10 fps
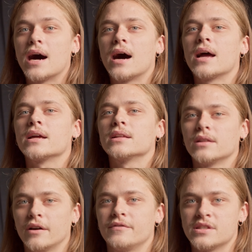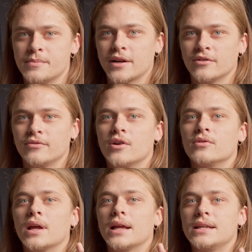I love this
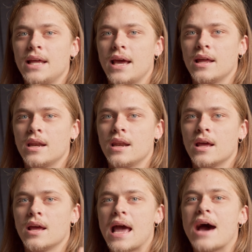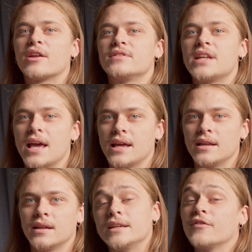microphone. 10 out of
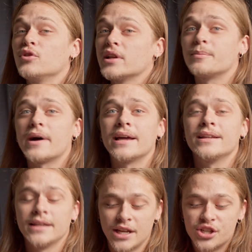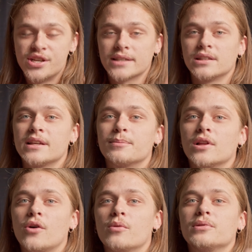10. Now, if you'd like to buy it, check the link
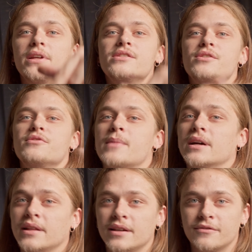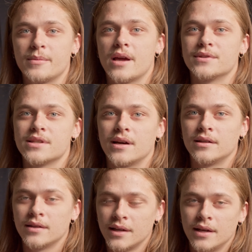below and please use my link from
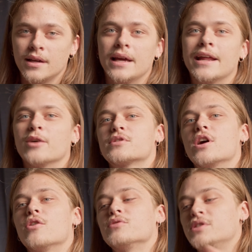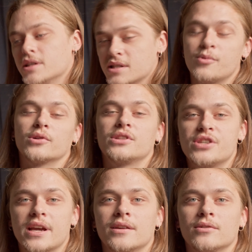Amazon. It helps go to support the
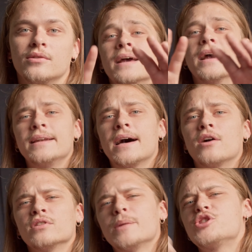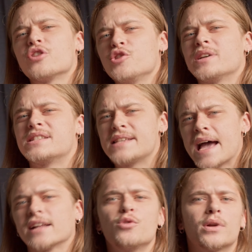channel. And now let me show you
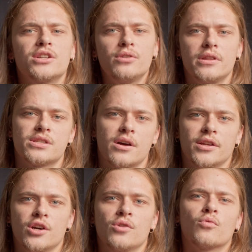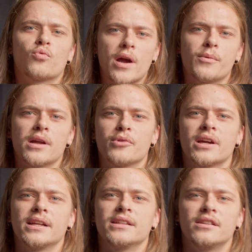exactly what I do to this audio right when I
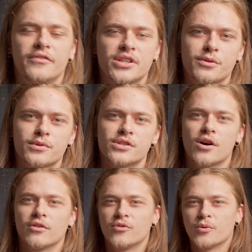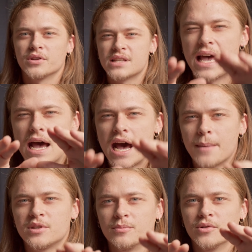bring it into DaVinci Resolve for its
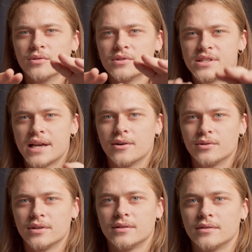optimal sound.